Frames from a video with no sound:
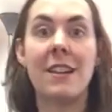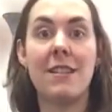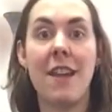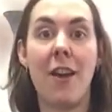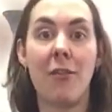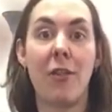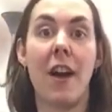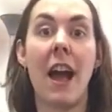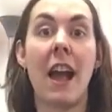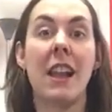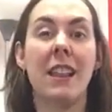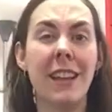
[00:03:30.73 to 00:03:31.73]
Now,
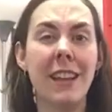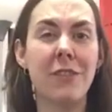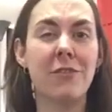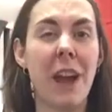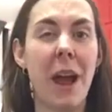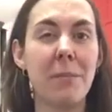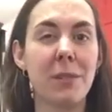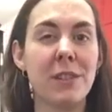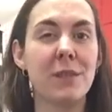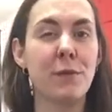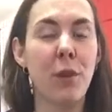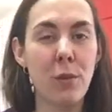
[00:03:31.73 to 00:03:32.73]
I think the rapper is
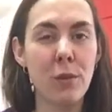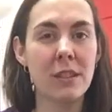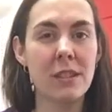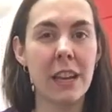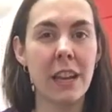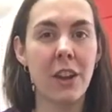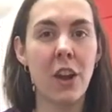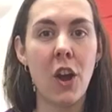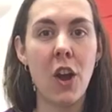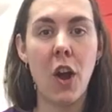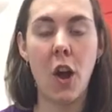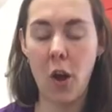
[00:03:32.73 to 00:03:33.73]
focusing
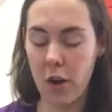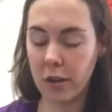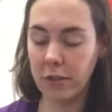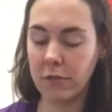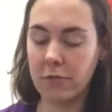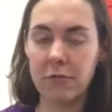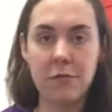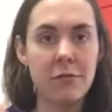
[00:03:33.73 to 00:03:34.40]
on